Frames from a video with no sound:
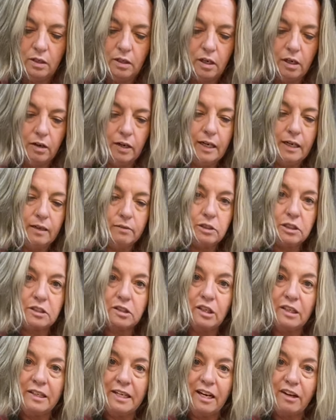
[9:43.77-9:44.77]
All right, I'm just
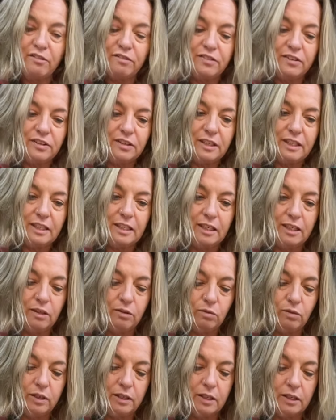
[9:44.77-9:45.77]
gonna now fill in
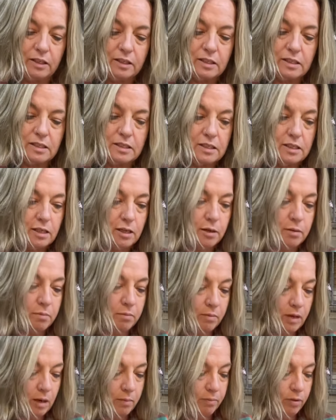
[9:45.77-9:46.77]
with some
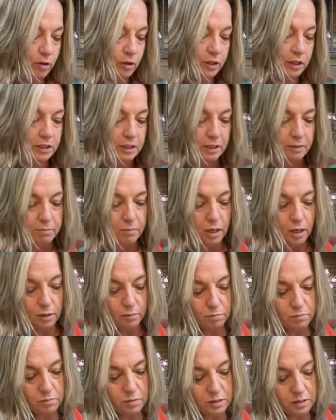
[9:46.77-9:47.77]
burgundy
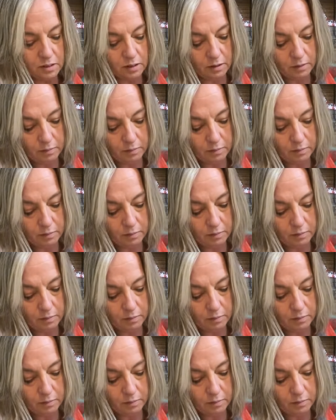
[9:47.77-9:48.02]
mums.